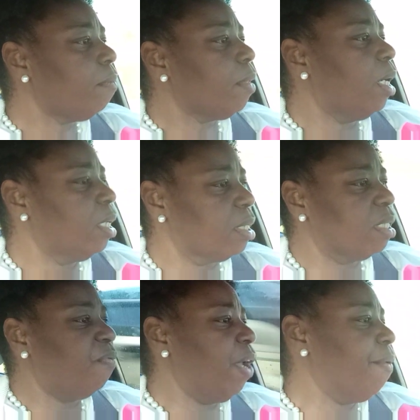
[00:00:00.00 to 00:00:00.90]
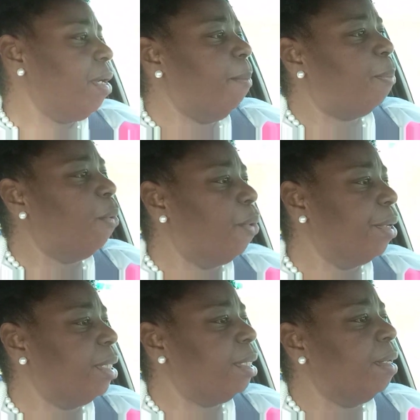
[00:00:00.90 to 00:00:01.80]
because it's very
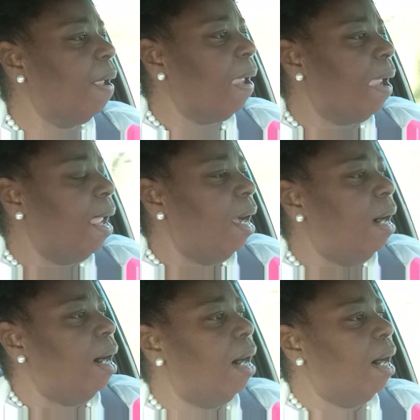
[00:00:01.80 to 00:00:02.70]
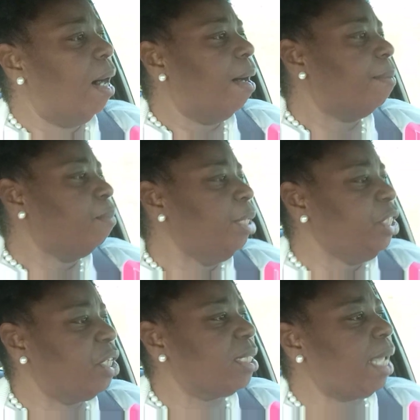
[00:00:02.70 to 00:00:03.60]
important. Um, we
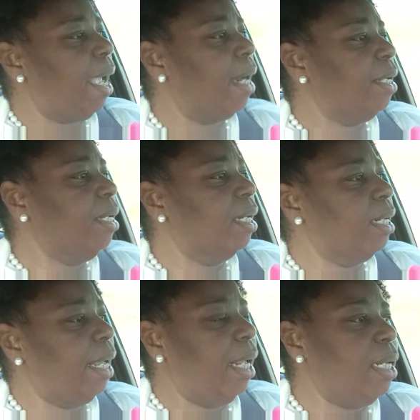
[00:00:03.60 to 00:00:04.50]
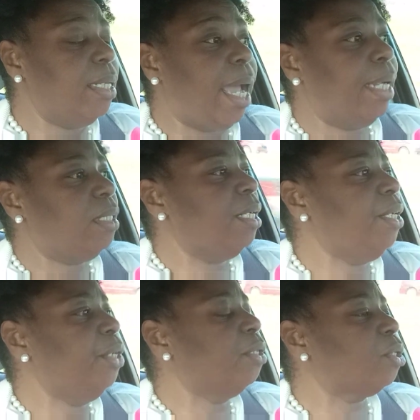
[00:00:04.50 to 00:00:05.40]
just had a young lady,
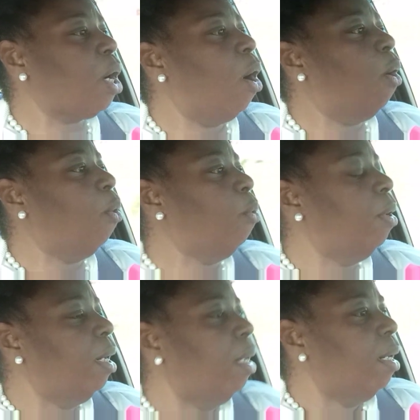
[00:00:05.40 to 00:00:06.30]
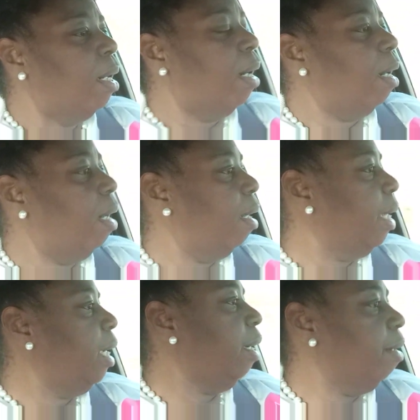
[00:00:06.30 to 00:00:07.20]
19 years old, uh,
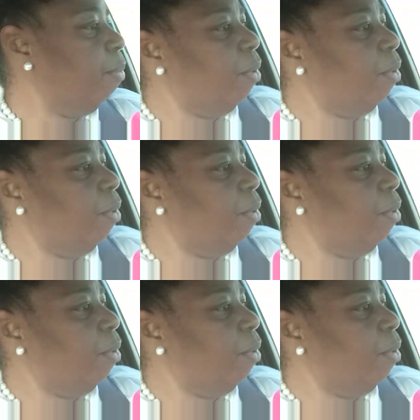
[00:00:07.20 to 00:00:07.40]
here in